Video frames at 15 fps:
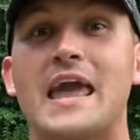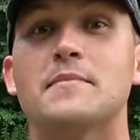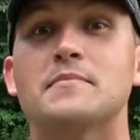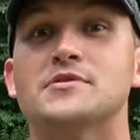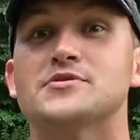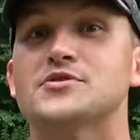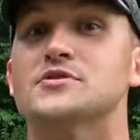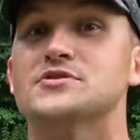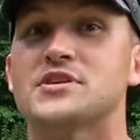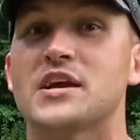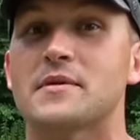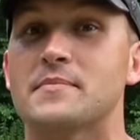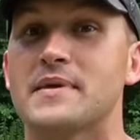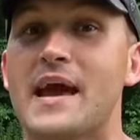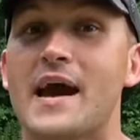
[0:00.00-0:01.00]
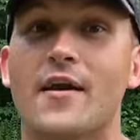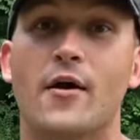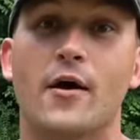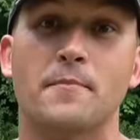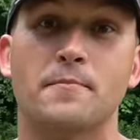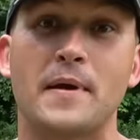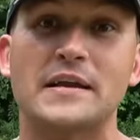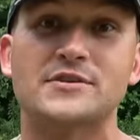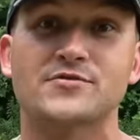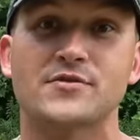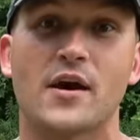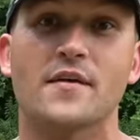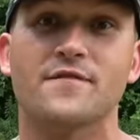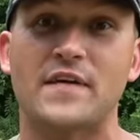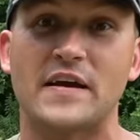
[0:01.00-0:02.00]
and be sure to check me out on
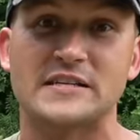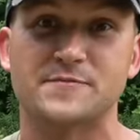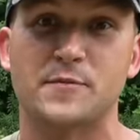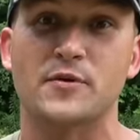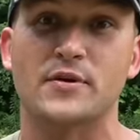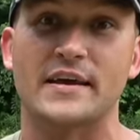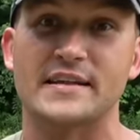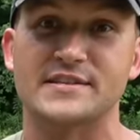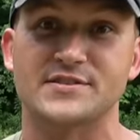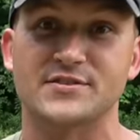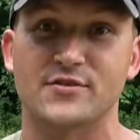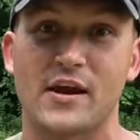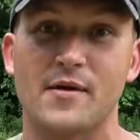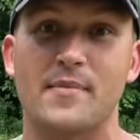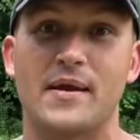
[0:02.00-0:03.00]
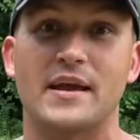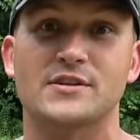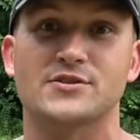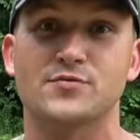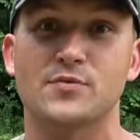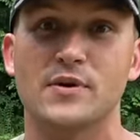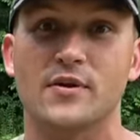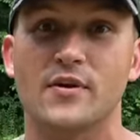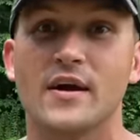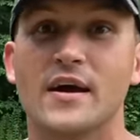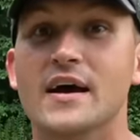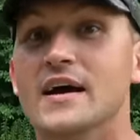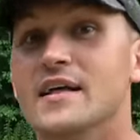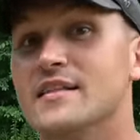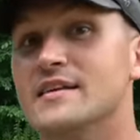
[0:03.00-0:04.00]
Patreon, Facebook, Instagram, and Twitter.
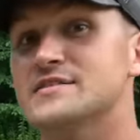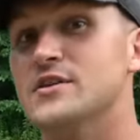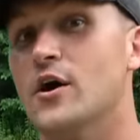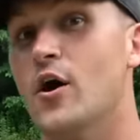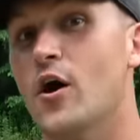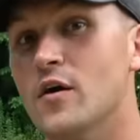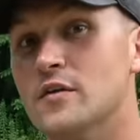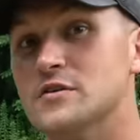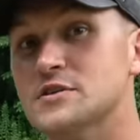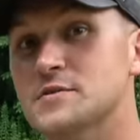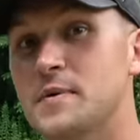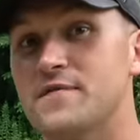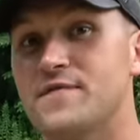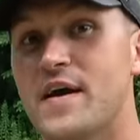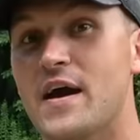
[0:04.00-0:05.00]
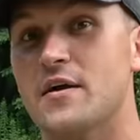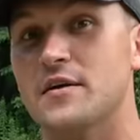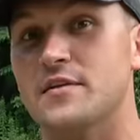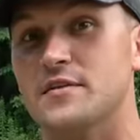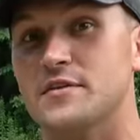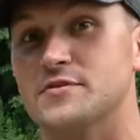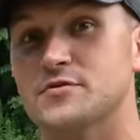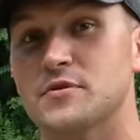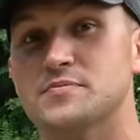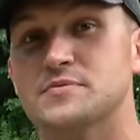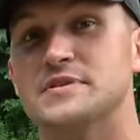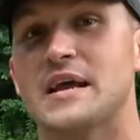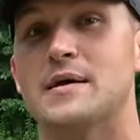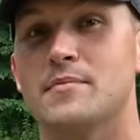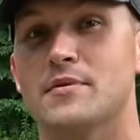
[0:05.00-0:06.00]
Links to all those can be found in the
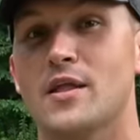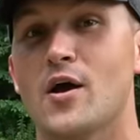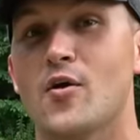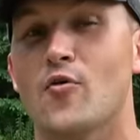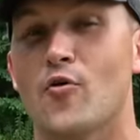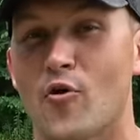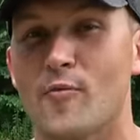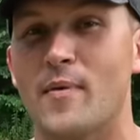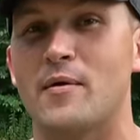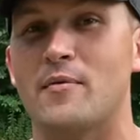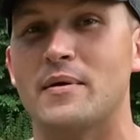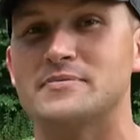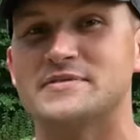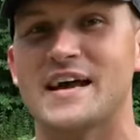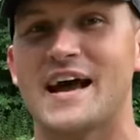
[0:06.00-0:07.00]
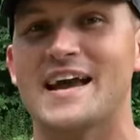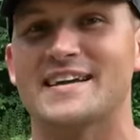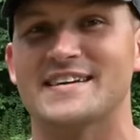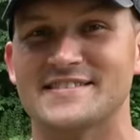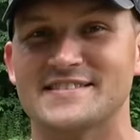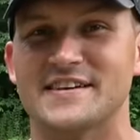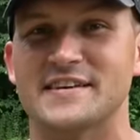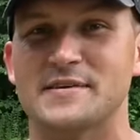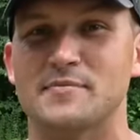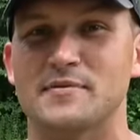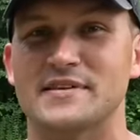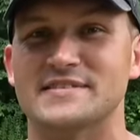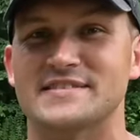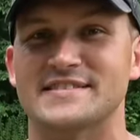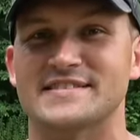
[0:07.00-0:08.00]
description down below or on my website,
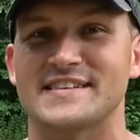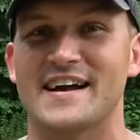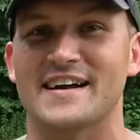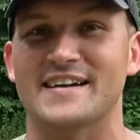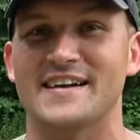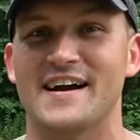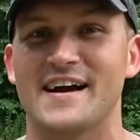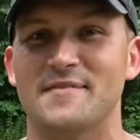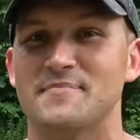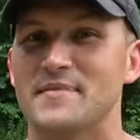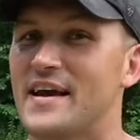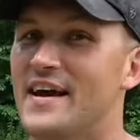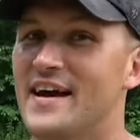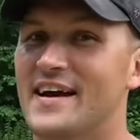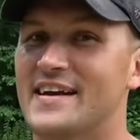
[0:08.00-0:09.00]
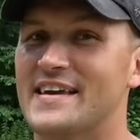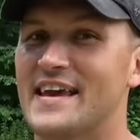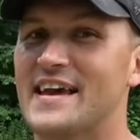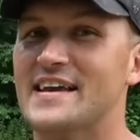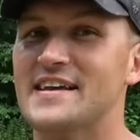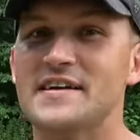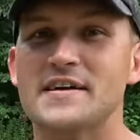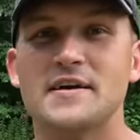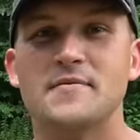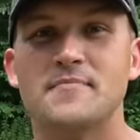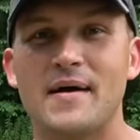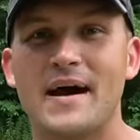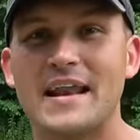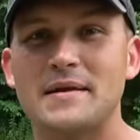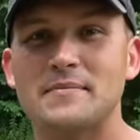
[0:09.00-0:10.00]
kentuckyballistics.com. Again,
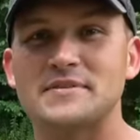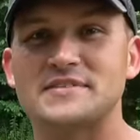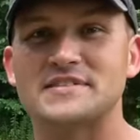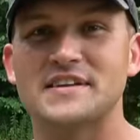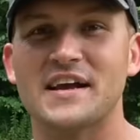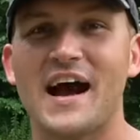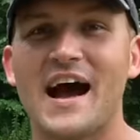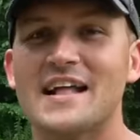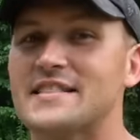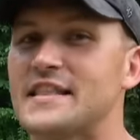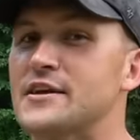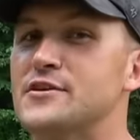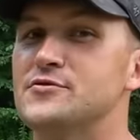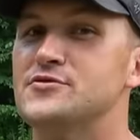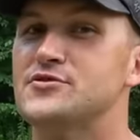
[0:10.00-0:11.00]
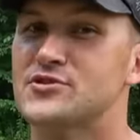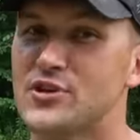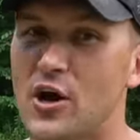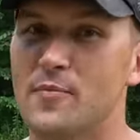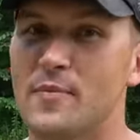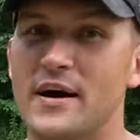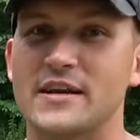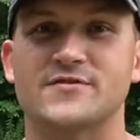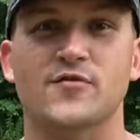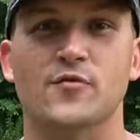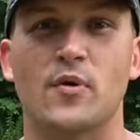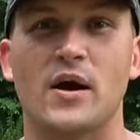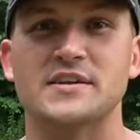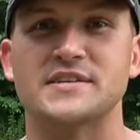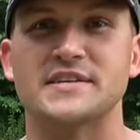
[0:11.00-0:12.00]
my name is Scott. Thank you so much for
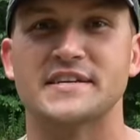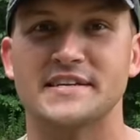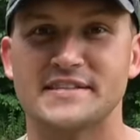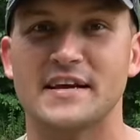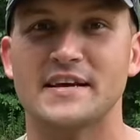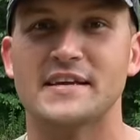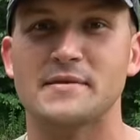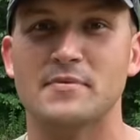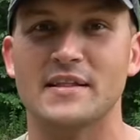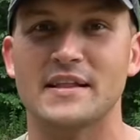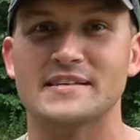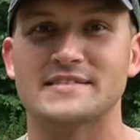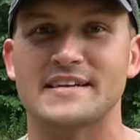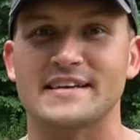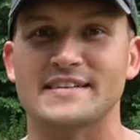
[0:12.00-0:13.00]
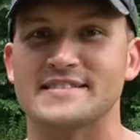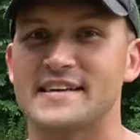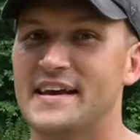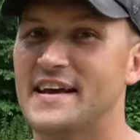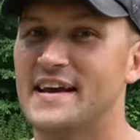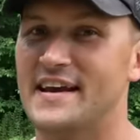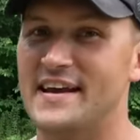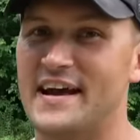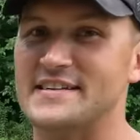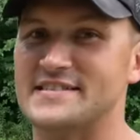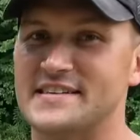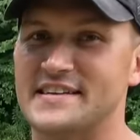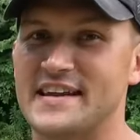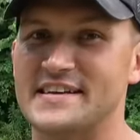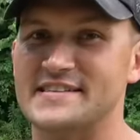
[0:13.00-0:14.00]
watching Kentucky Ballistics, and I'll
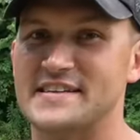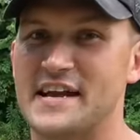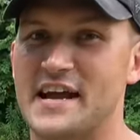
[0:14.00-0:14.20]
see you next